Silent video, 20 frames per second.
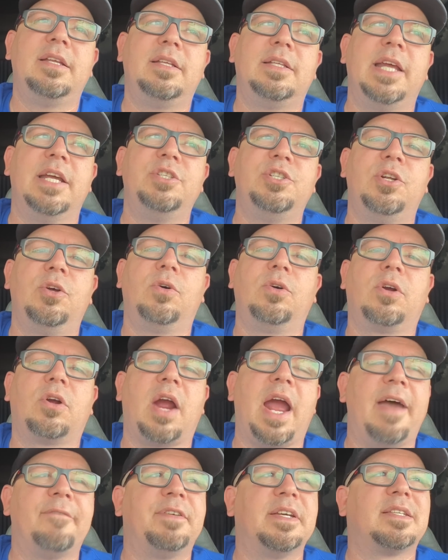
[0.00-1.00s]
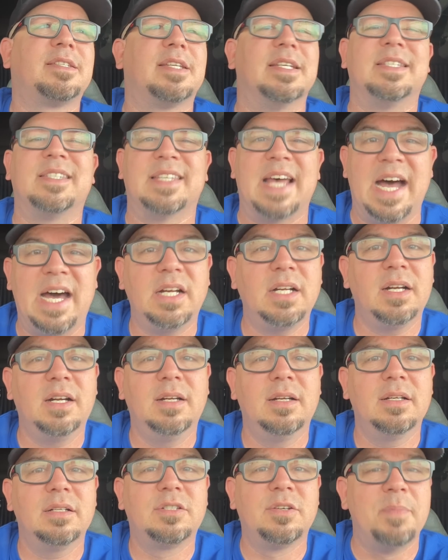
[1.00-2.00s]
digital graphics
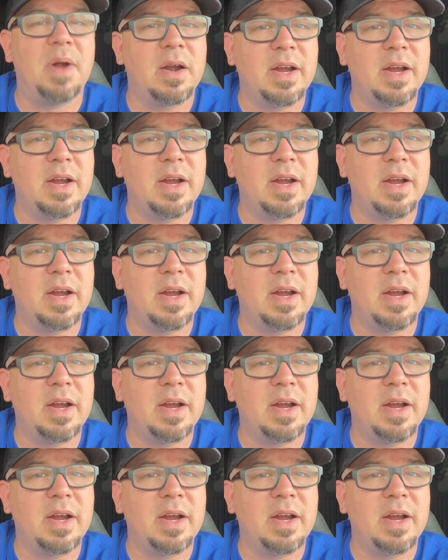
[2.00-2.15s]
designer to my